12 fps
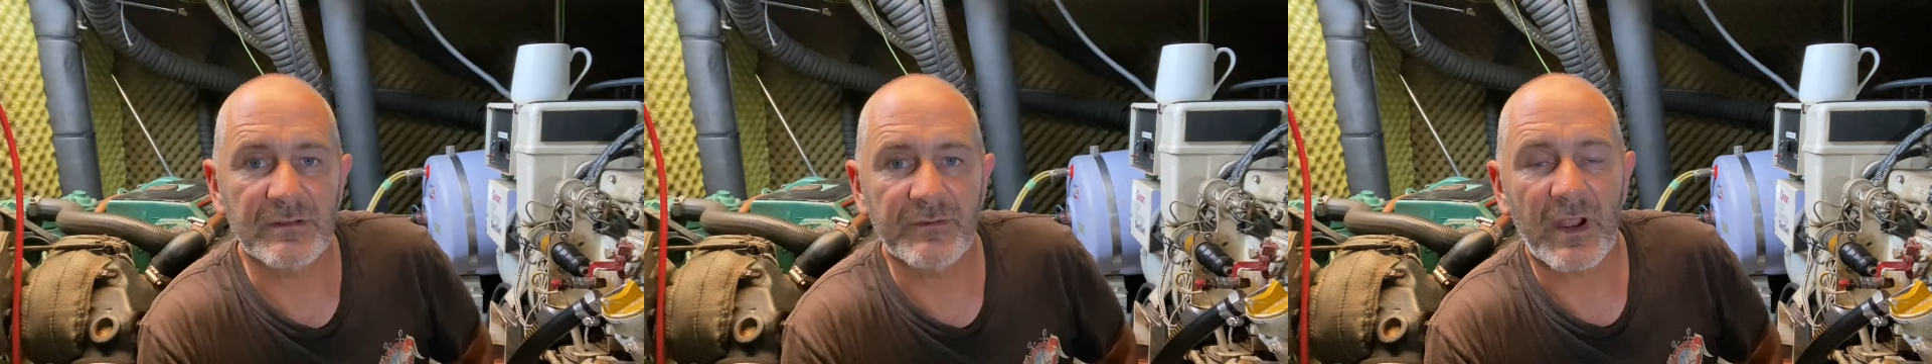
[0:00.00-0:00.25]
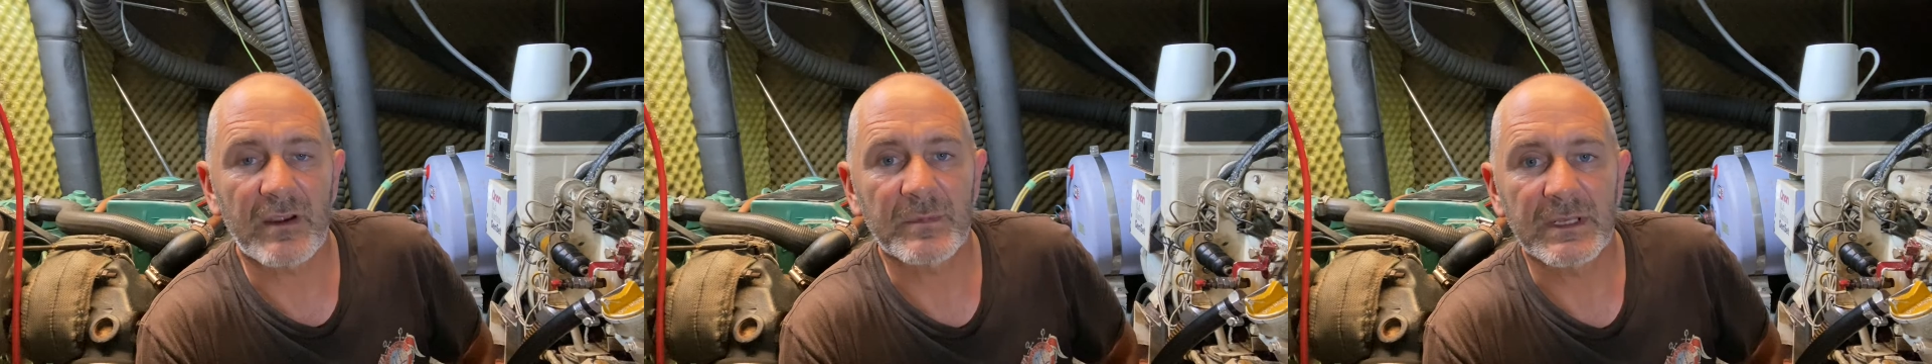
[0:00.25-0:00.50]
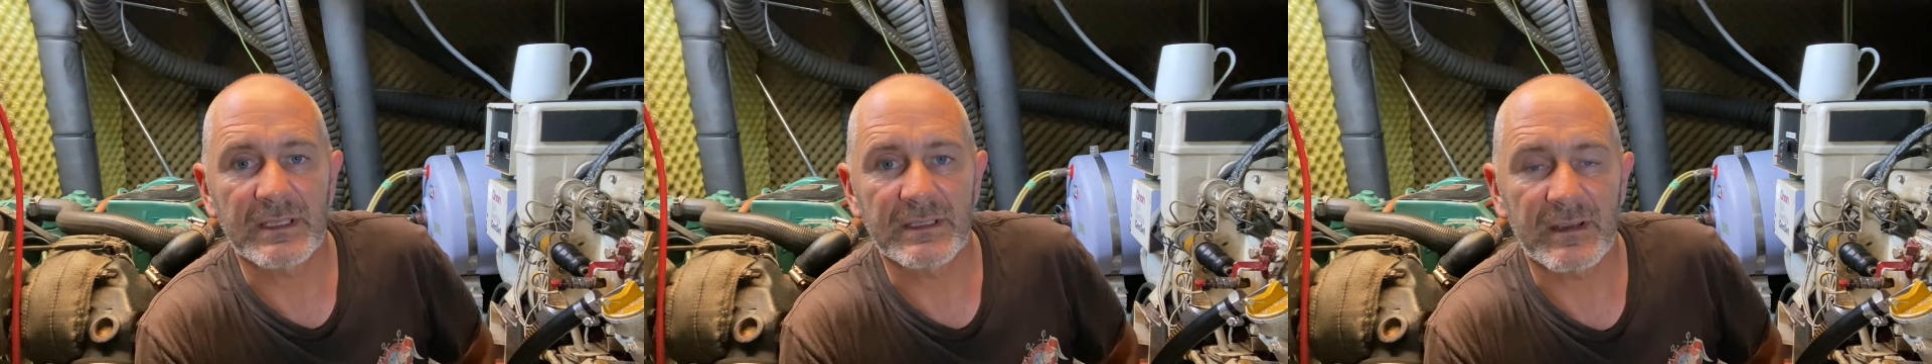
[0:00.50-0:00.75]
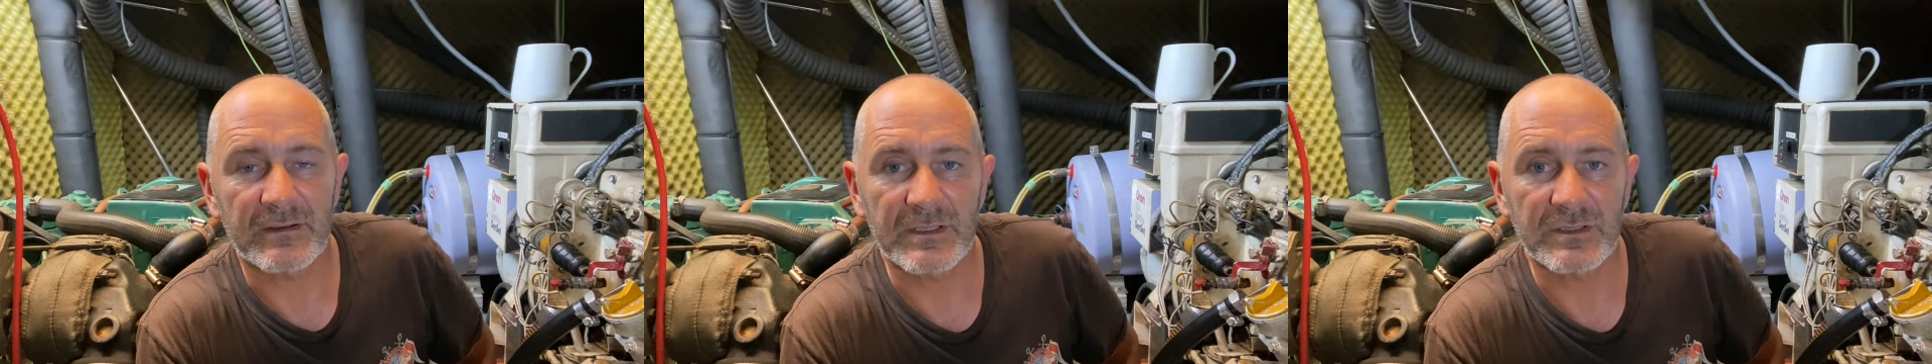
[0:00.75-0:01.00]
environment in
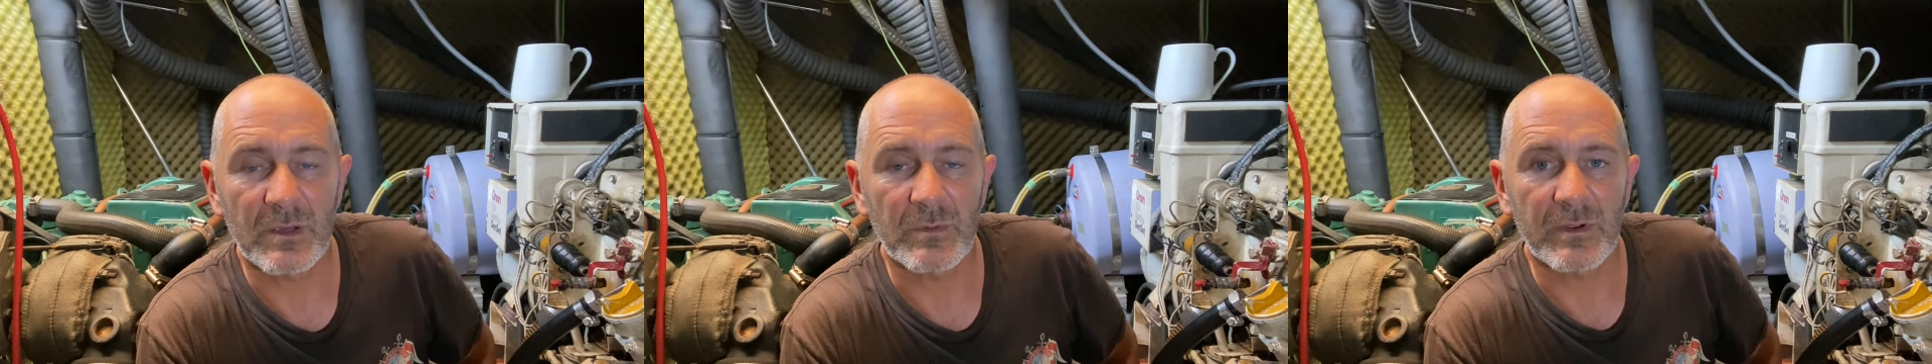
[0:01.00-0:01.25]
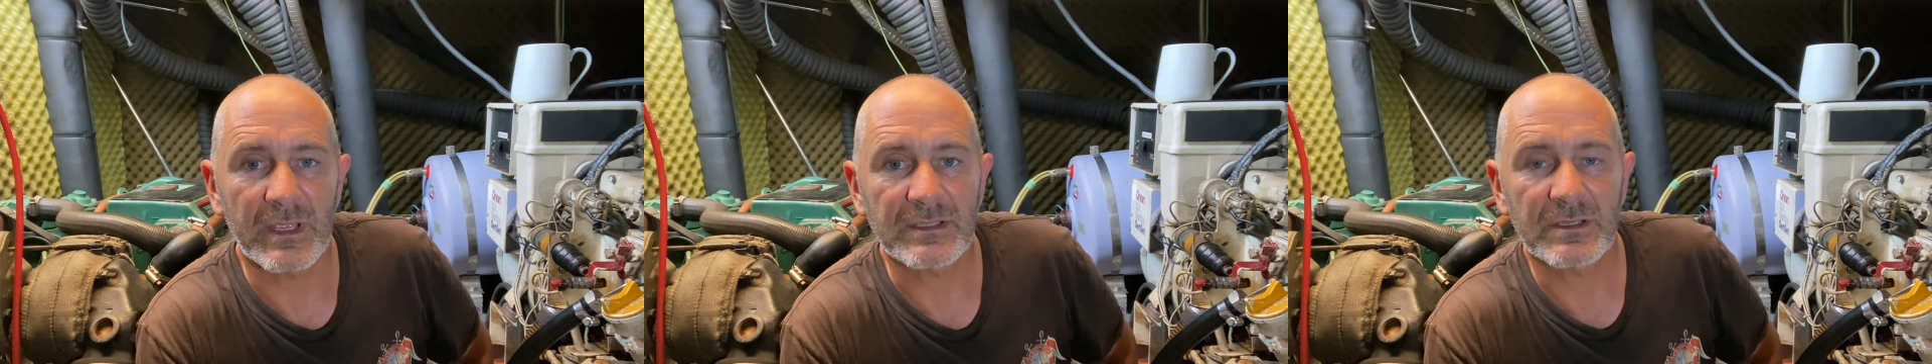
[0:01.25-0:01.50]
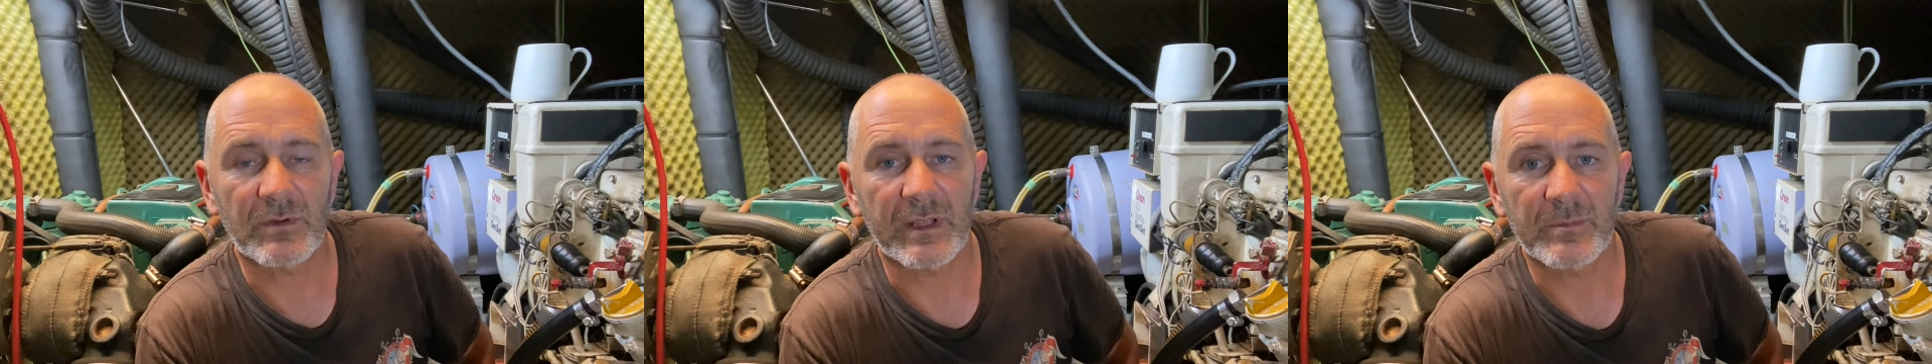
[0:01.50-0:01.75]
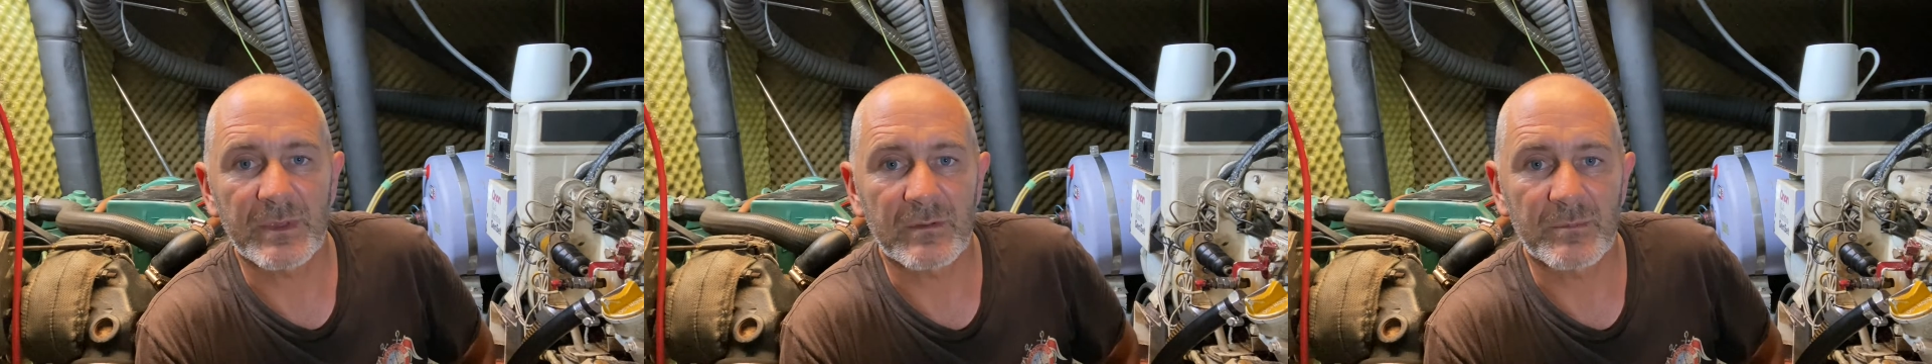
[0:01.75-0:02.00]
there and the turbo gets quite
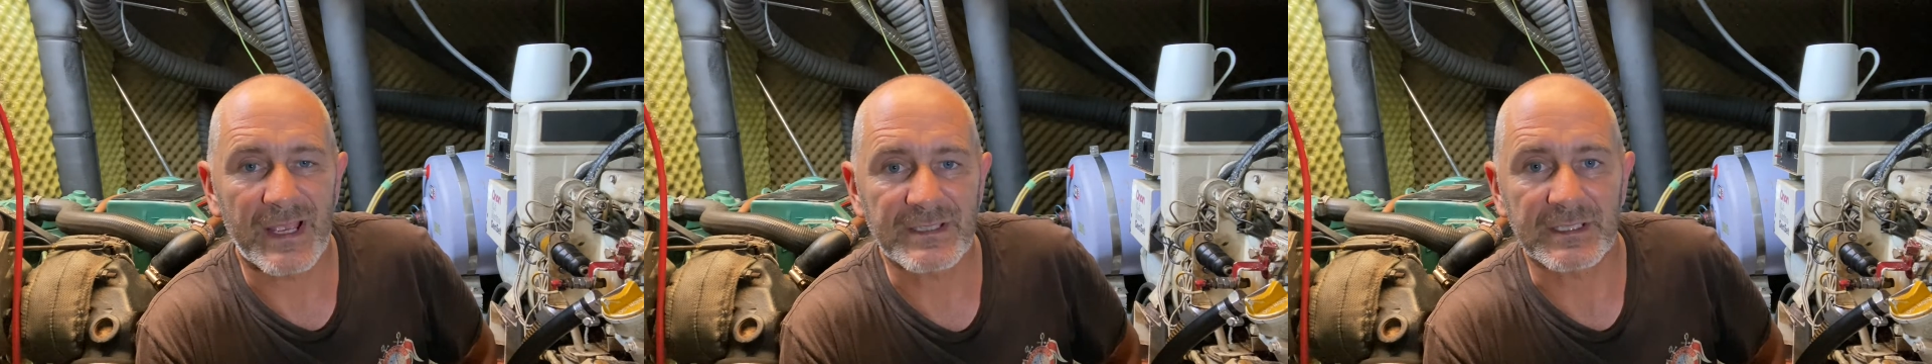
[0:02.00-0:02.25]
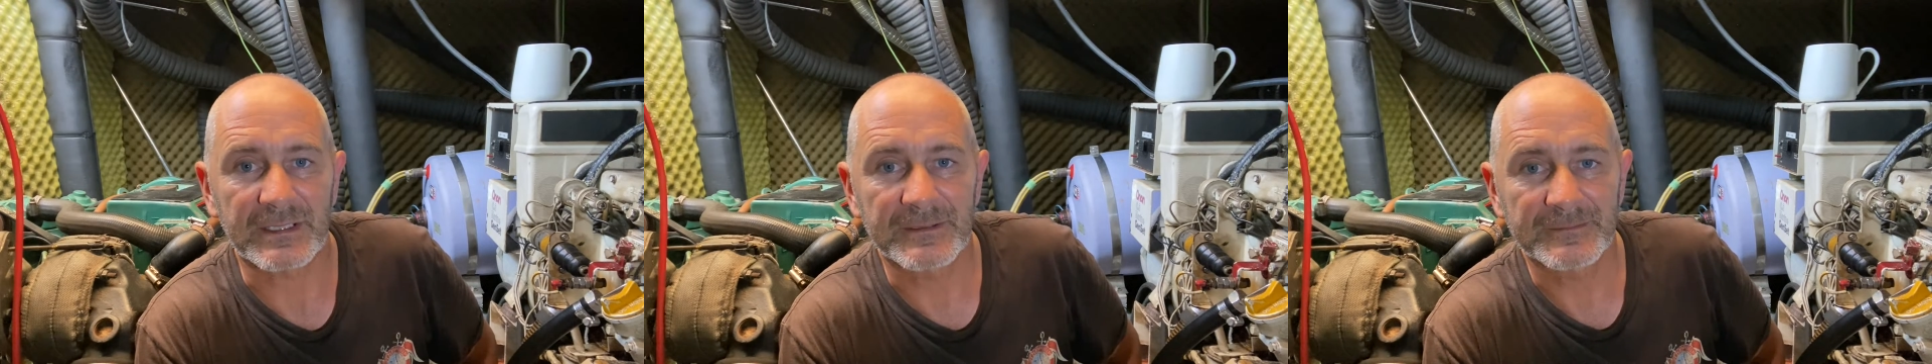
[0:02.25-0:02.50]
a bit of bashing.